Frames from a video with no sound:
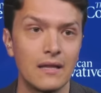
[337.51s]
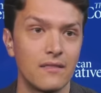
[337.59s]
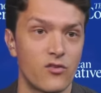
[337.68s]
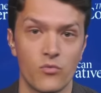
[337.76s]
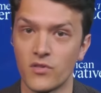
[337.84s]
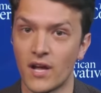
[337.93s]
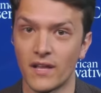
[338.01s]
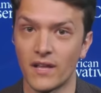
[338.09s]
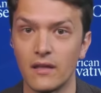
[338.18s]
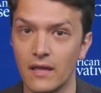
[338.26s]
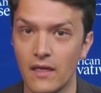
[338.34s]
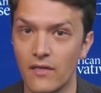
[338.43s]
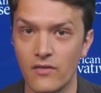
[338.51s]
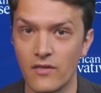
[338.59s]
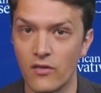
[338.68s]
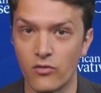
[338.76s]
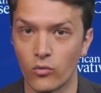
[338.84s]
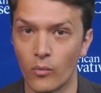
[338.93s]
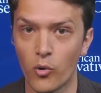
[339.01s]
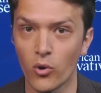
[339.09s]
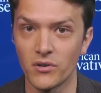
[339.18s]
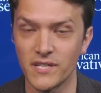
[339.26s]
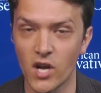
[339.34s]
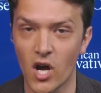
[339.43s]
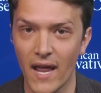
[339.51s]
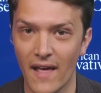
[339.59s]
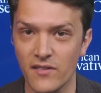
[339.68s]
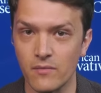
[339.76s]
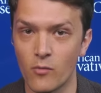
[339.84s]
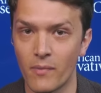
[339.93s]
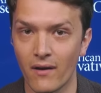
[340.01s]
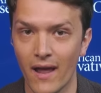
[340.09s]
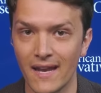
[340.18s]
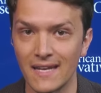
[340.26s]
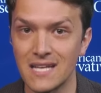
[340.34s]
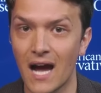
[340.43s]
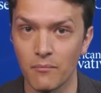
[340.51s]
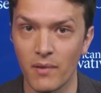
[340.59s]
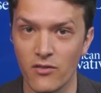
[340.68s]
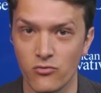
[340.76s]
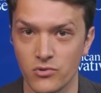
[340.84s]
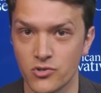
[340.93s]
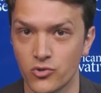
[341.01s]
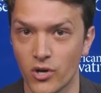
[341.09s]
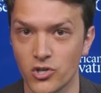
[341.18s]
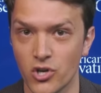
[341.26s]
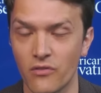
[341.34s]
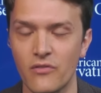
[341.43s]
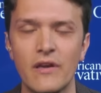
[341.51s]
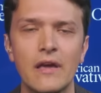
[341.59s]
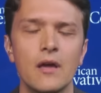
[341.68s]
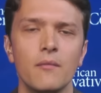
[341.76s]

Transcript: This was not his, his, the reporter did not ask him about any time-based restrictions,